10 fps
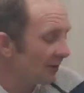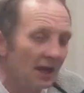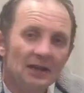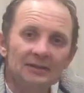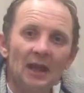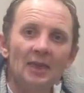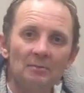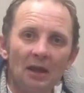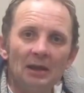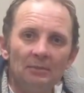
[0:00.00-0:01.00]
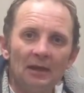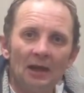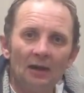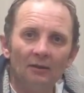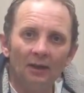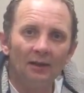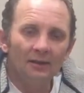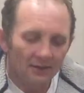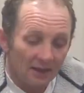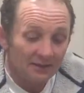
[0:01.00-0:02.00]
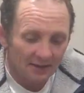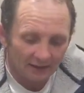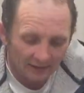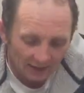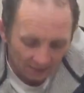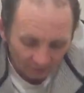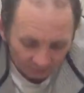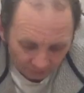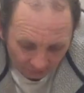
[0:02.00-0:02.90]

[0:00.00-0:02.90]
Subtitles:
let's get the baby out. Let's get it out.